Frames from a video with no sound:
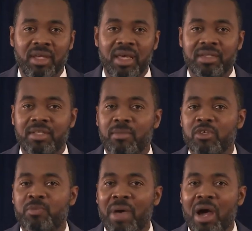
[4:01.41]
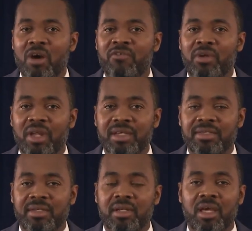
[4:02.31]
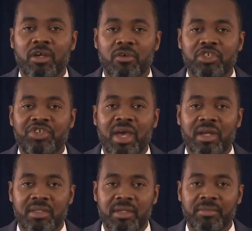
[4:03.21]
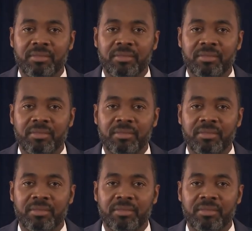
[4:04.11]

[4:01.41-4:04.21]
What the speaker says: is the most powerful lesson in Christianity.